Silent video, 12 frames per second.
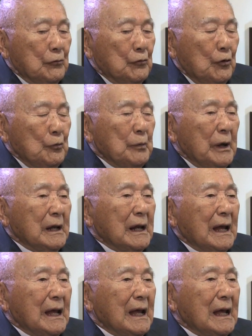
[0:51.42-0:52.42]
roommate
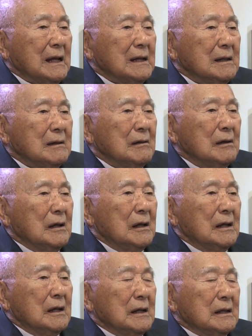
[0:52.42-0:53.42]
I had,
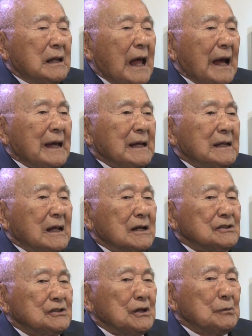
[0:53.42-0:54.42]
Taki
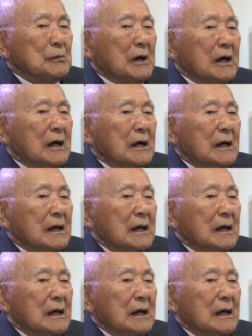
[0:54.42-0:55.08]
Kashima,